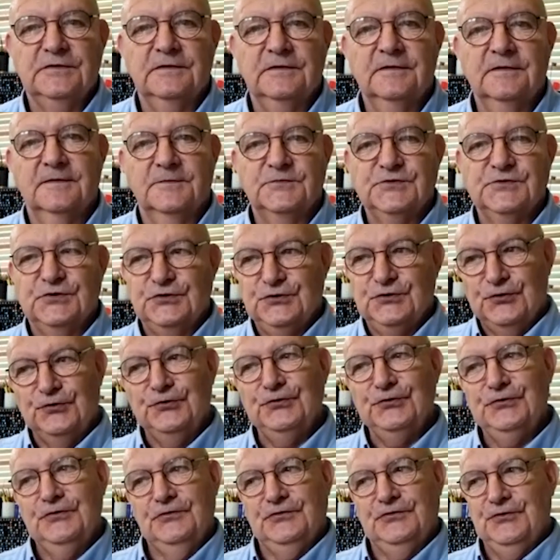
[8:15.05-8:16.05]
It was a
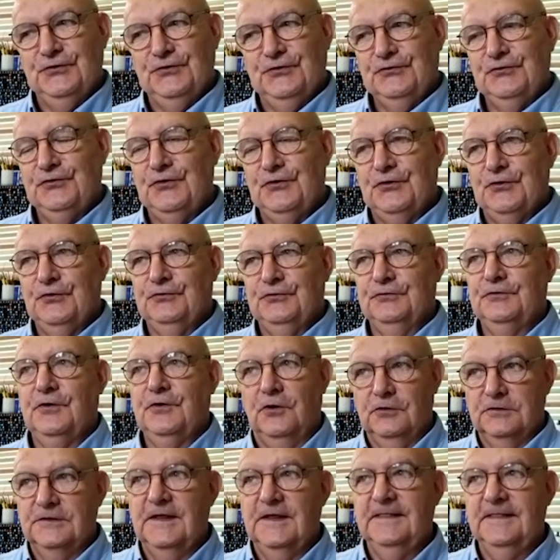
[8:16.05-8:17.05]
young girl
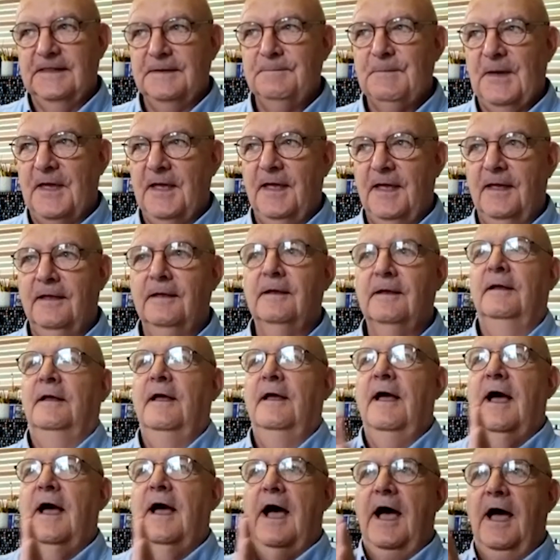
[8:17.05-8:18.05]
called Lily May,
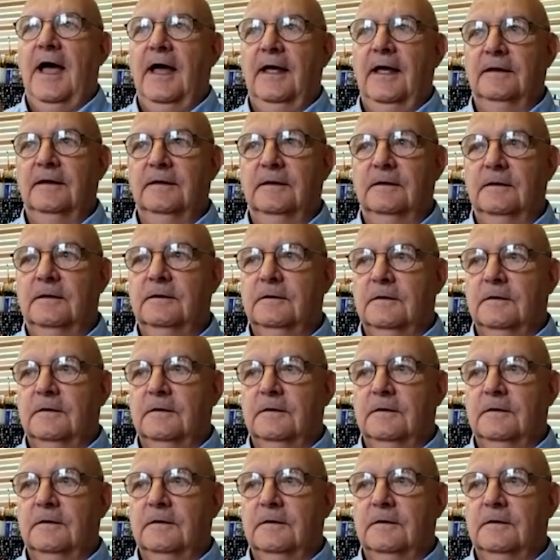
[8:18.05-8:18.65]
and